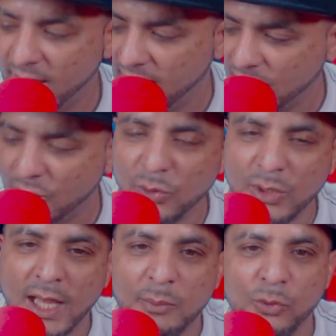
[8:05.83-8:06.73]
and a whole
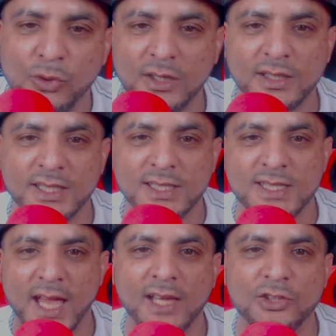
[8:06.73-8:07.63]
lot more goodies
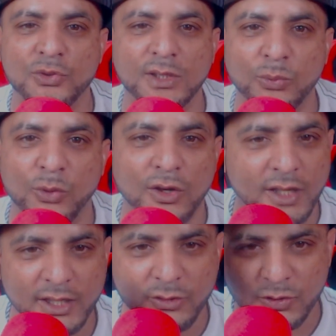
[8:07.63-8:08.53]
that actually work
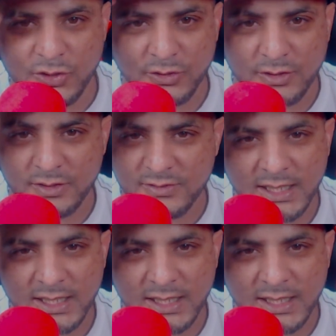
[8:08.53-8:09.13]
and alternatives.